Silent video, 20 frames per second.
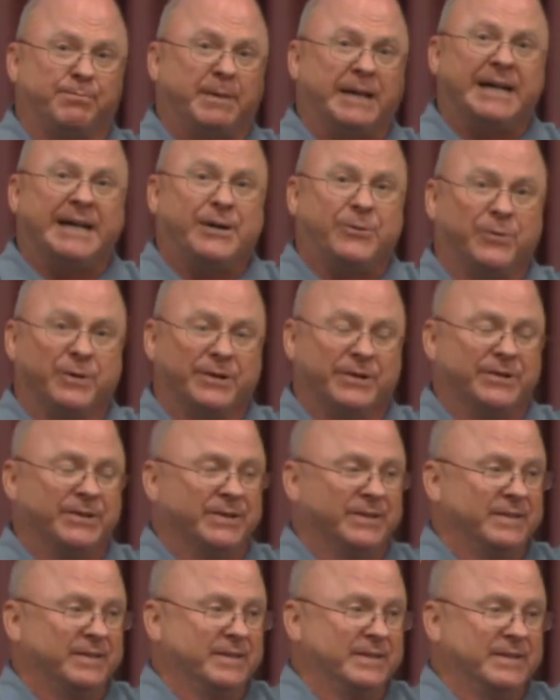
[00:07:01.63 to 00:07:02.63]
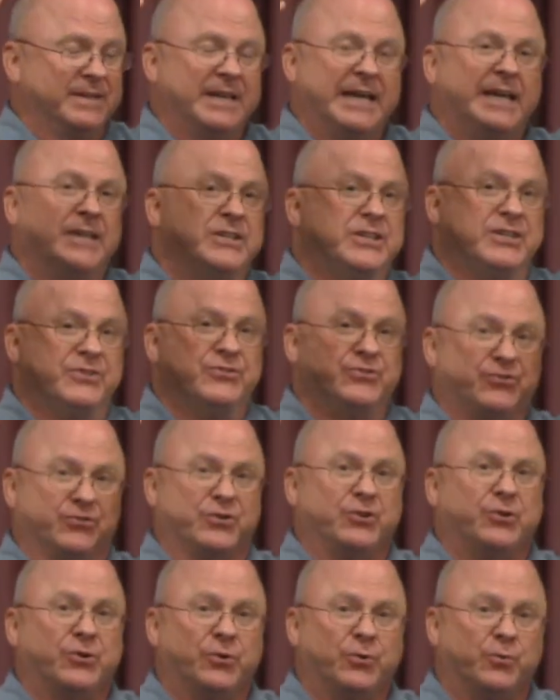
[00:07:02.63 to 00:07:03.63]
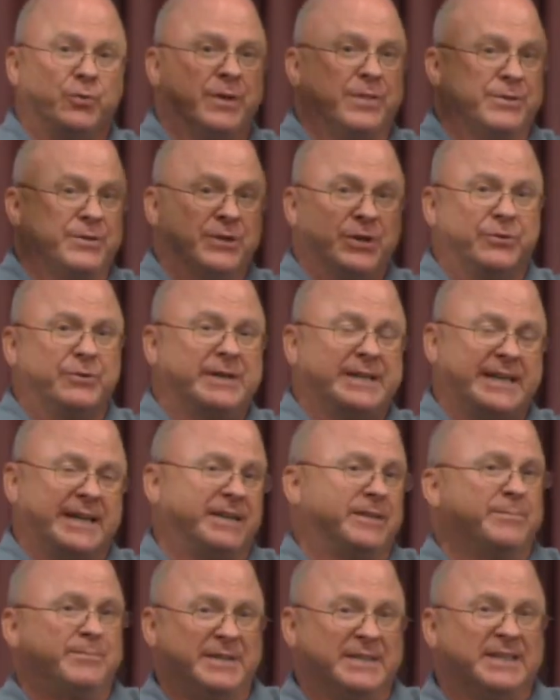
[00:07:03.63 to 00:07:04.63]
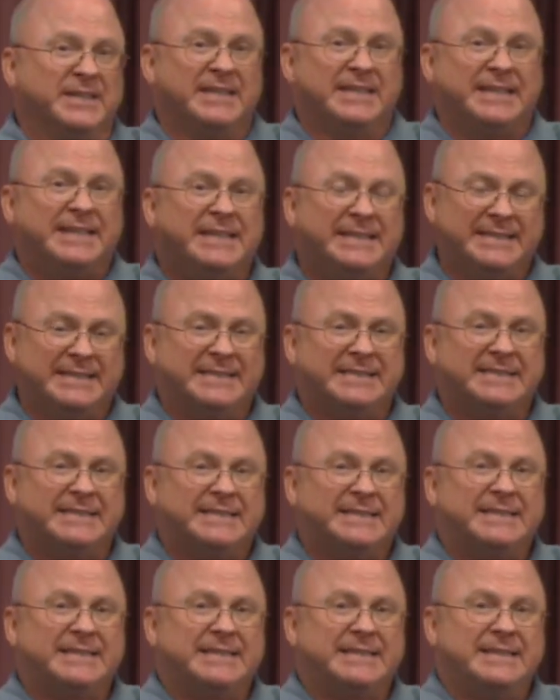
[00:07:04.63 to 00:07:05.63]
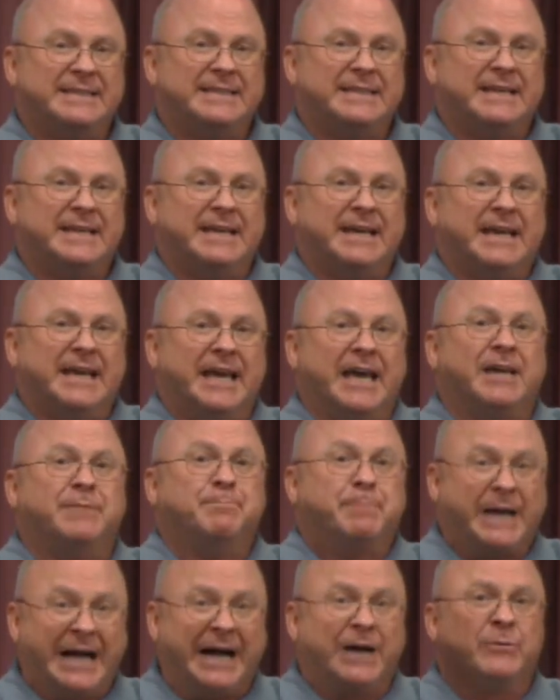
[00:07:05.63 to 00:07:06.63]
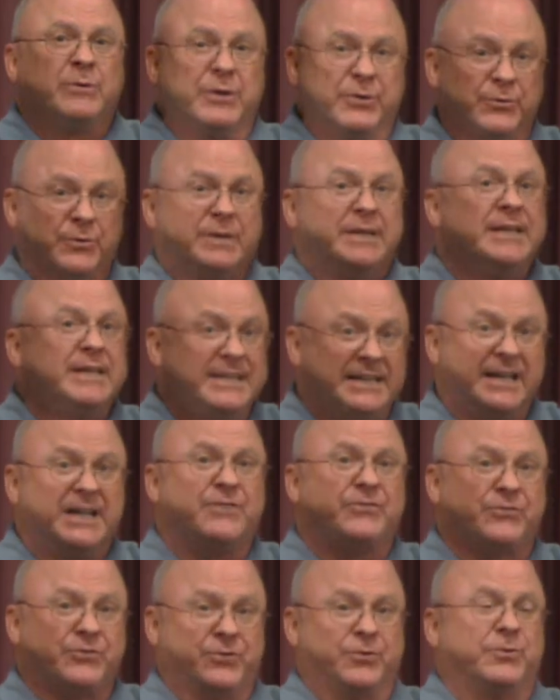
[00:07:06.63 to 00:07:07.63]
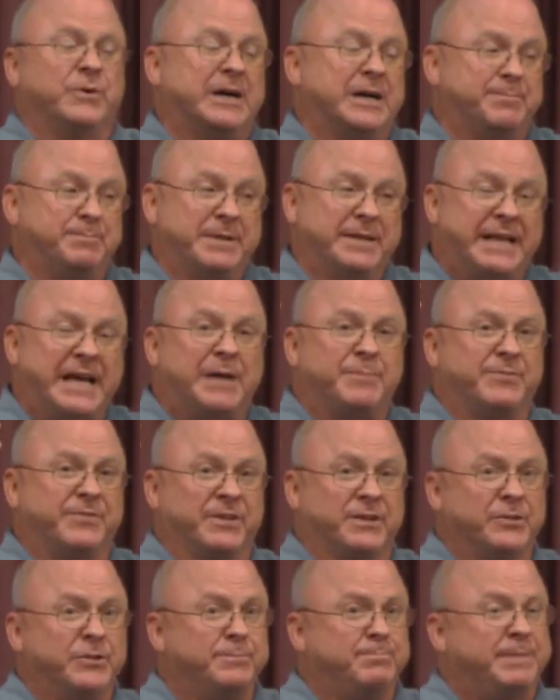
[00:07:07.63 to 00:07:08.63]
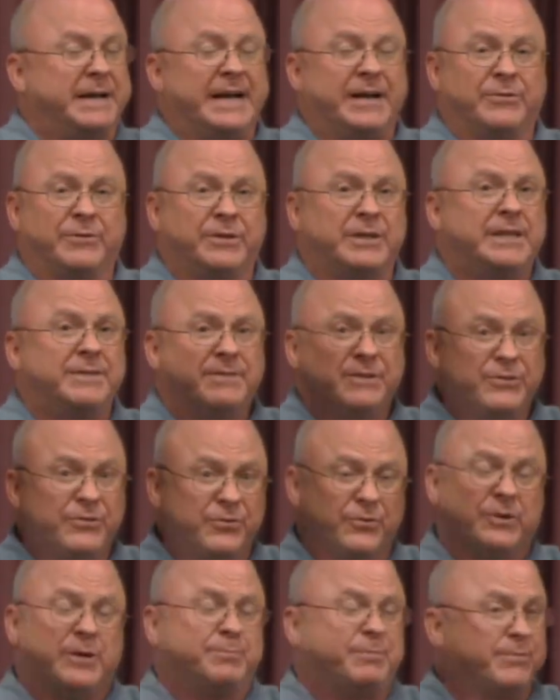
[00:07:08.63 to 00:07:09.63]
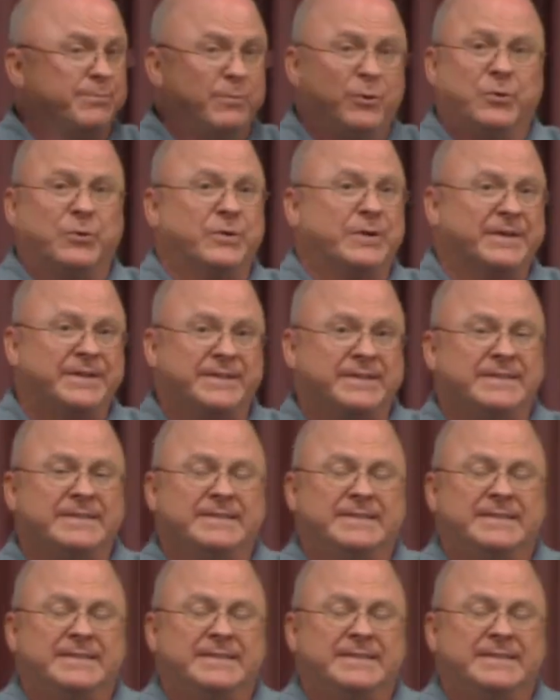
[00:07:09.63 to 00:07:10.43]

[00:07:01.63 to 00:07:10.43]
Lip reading: power and control with no accountability. And power really does corrupt, and absolute power even corrupts more.